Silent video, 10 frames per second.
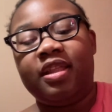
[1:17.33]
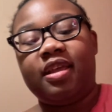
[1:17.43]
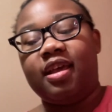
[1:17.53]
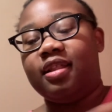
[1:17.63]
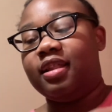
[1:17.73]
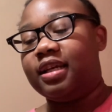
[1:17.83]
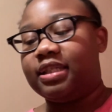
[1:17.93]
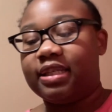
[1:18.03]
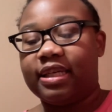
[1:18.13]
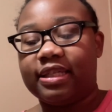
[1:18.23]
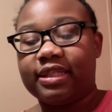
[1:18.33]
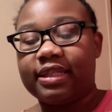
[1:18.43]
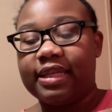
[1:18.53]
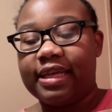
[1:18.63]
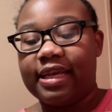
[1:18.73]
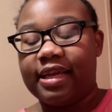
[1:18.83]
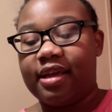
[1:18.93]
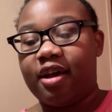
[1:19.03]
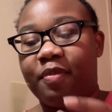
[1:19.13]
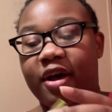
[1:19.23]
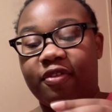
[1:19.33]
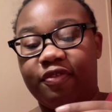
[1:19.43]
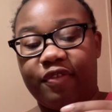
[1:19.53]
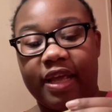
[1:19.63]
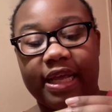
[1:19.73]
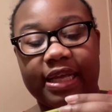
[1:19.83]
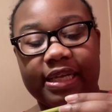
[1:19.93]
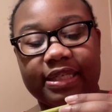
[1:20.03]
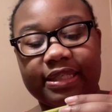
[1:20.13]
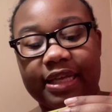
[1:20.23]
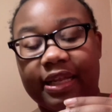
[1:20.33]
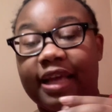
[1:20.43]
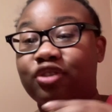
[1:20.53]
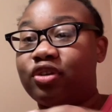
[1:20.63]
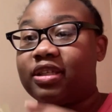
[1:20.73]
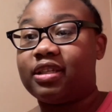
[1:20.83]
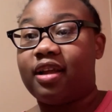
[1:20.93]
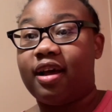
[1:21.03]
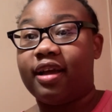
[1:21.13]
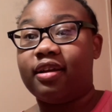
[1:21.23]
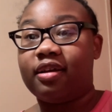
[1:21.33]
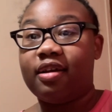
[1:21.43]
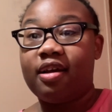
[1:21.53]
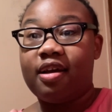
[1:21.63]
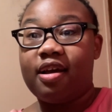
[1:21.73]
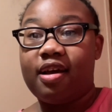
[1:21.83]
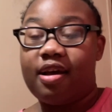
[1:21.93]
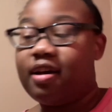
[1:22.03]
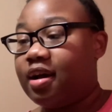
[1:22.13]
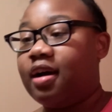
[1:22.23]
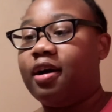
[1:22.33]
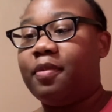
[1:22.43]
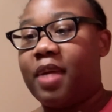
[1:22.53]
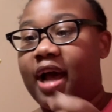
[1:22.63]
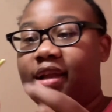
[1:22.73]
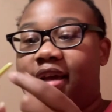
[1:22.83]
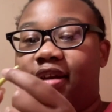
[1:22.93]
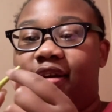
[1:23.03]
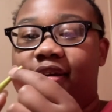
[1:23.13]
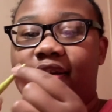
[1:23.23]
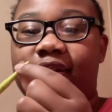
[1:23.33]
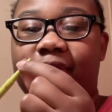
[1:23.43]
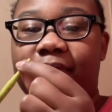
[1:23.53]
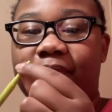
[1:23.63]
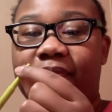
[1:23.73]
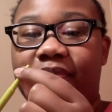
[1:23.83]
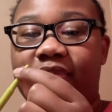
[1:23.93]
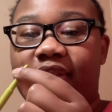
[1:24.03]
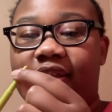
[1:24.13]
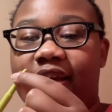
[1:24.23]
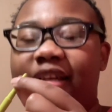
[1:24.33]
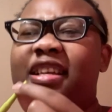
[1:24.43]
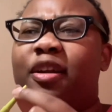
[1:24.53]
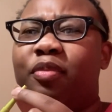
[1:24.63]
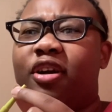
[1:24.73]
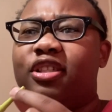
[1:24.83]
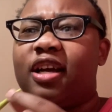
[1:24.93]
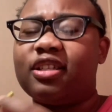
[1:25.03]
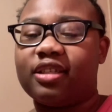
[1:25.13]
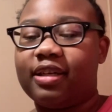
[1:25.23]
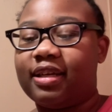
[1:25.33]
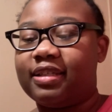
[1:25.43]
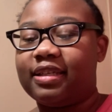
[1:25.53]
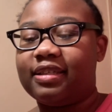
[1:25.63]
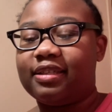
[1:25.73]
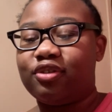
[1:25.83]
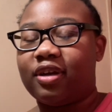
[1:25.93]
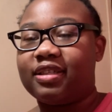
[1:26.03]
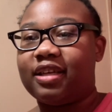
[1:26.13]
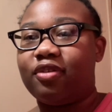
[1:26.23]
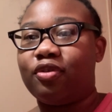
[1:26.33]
and this is the About Face Electric Slide eyeliner. I need to get a brush actually because this goes down